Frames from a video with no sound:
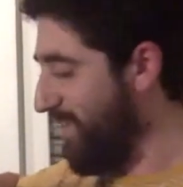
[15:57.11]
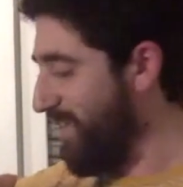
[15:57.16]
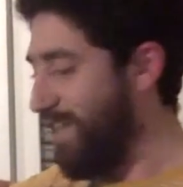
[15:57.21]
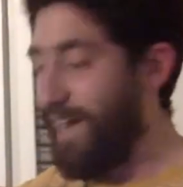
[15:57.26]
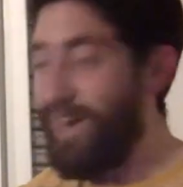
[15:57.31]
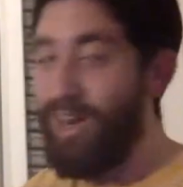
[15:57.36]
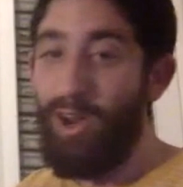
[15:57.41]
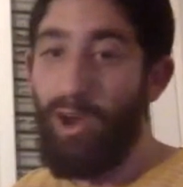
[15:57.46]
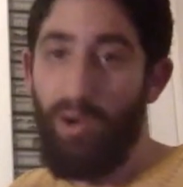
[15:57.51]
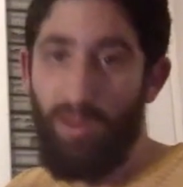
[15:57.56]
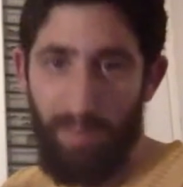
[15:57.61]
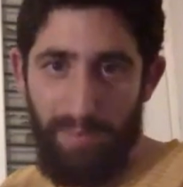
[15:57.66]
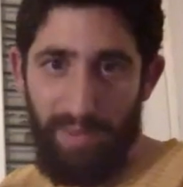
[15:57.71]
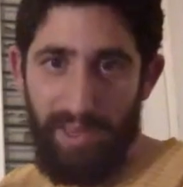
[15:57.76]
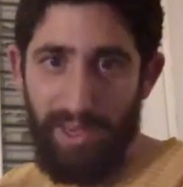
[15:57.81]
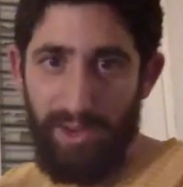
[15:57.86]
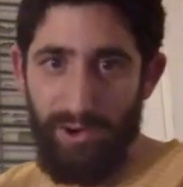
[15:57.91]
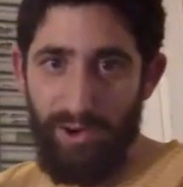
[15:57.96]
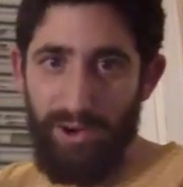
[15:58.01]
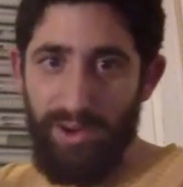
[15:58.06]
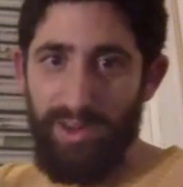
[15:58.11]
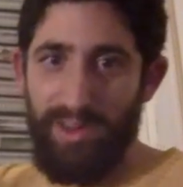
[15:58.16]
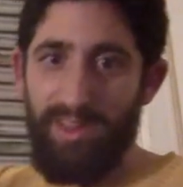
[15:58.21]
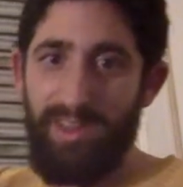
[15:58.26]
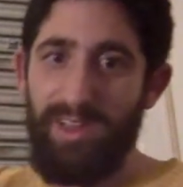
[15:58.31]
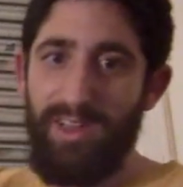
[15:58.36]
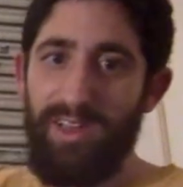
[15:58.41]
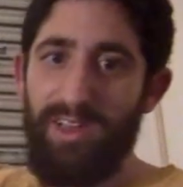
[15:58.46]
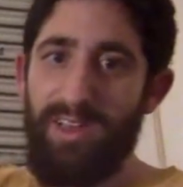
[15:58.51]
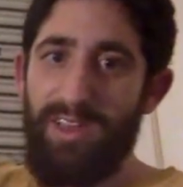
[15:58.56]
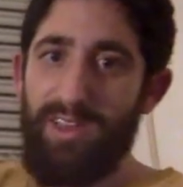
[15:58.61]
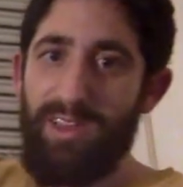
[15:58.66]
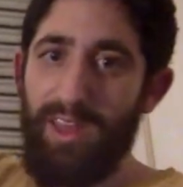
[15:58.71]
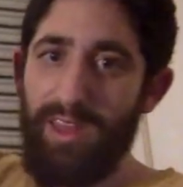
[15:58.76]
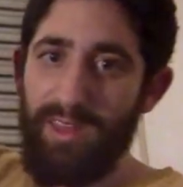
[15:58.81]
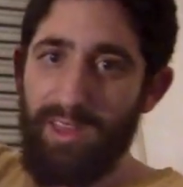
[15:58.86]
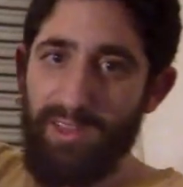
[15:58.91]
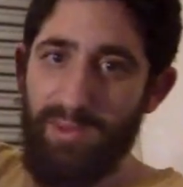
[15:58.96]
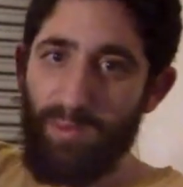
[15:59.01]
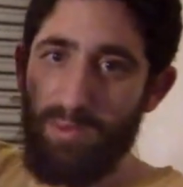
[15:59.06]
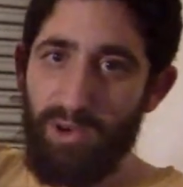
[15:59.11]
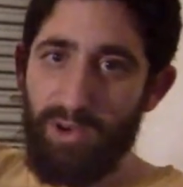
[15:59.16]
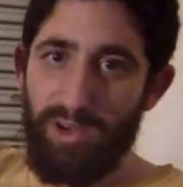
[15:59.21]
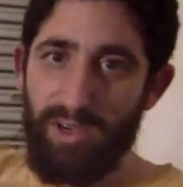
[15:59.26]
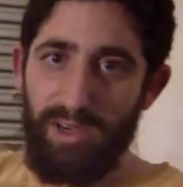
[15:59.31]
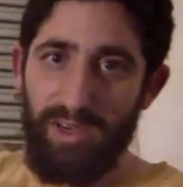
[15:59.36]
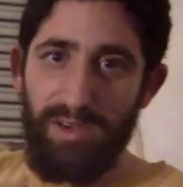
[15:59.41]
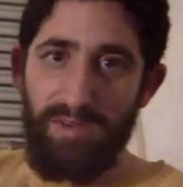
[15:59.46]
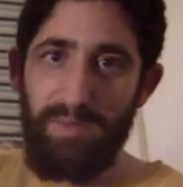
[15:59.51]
let alone bigger than this book.